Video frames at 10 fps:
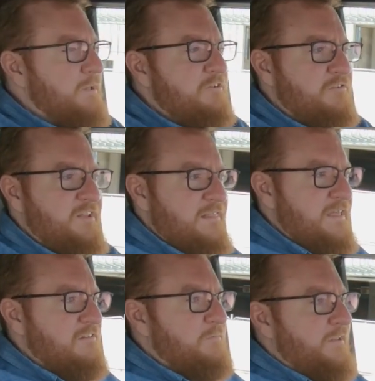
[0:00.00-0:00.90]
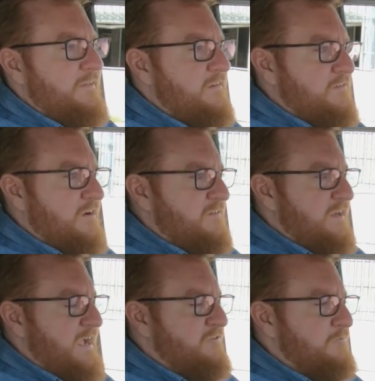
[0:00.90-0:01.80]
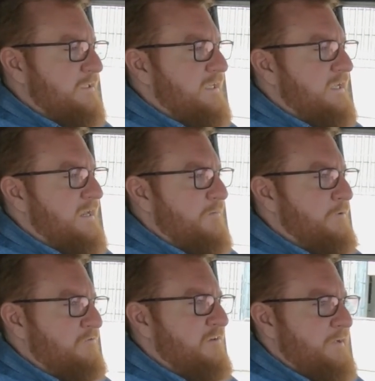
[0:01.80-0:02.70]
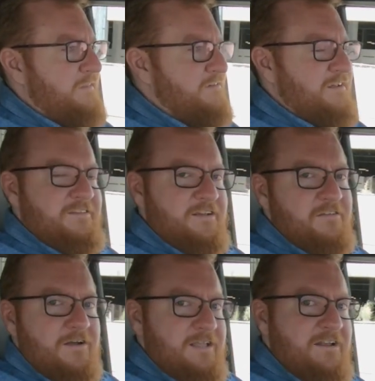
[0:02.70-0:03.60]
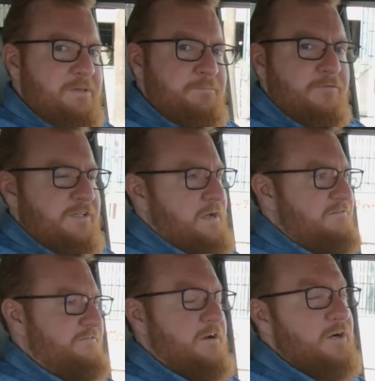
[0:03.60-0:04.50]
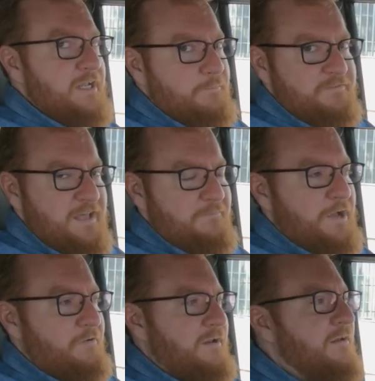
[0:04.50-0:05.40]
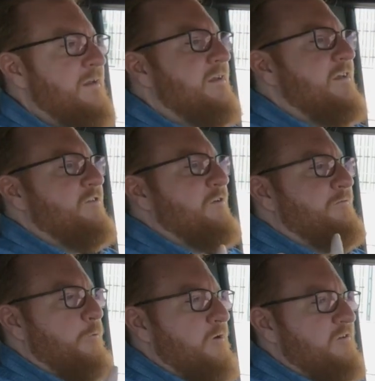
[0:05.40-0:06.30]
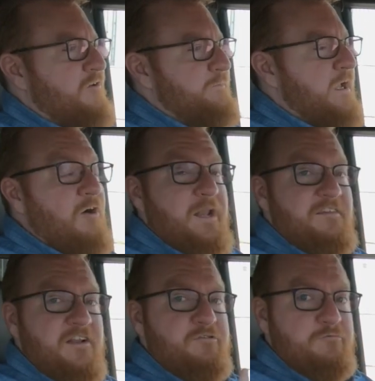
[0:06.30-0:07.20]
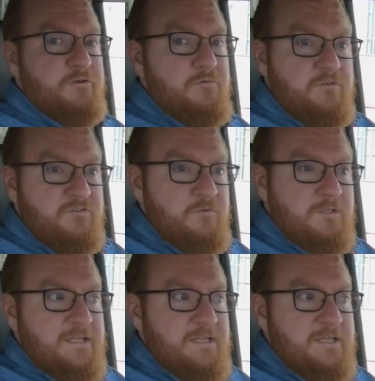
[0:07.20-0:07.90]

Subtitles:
interesting things about the exhaust actually, and I posted about this on TikTok and people got very upset about it. So Ford told me, oh, it has a true dual